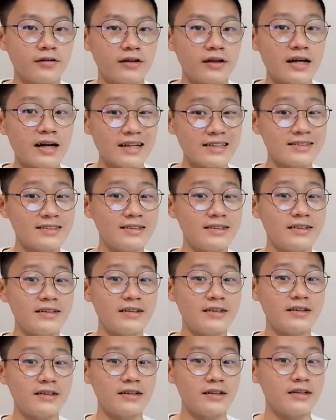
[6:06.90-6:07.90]
Lastly,
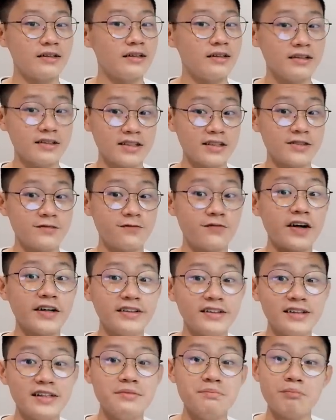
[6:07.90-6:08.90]
this is
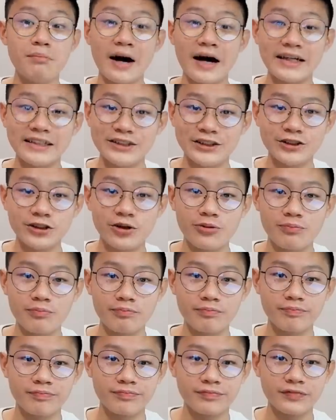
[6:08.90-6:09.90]
finally my job
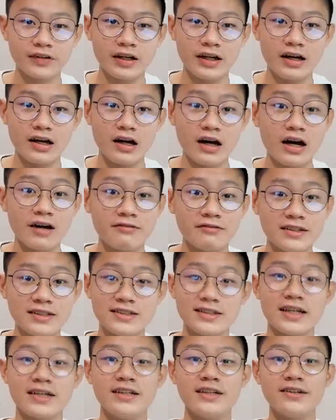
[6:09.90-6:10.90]
I've
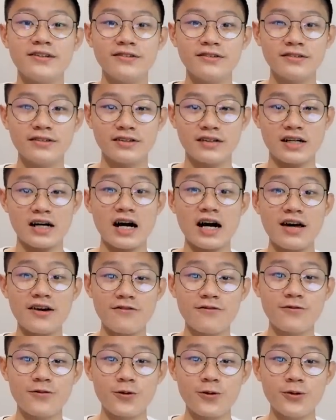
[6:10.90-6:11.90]
decided the
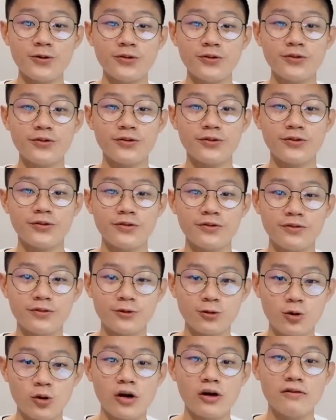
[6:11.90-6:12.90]
iPhone
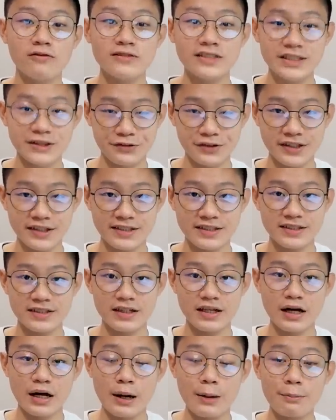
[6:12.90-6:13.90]
12
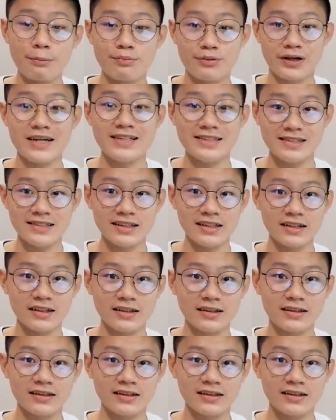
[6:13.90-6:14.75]
series pricing.